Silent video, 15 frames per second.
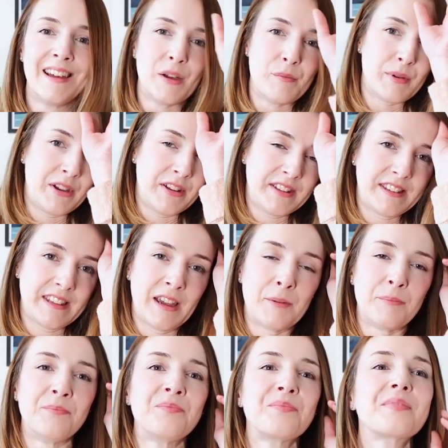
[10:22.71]
But
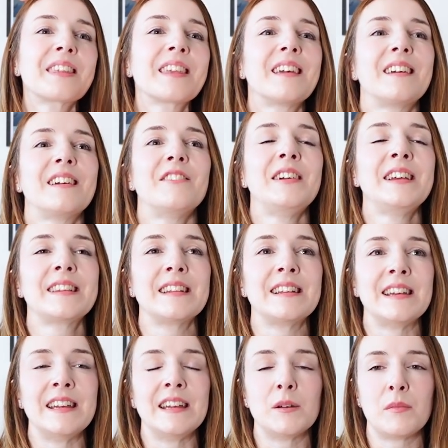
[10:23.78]

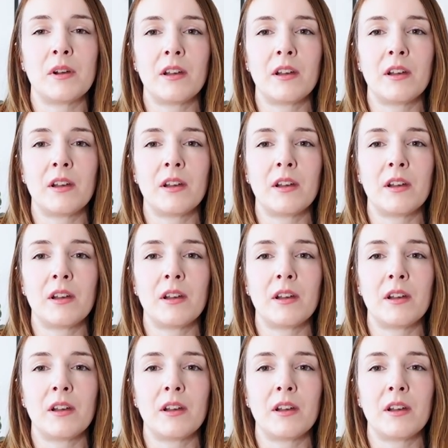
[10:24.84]
recently in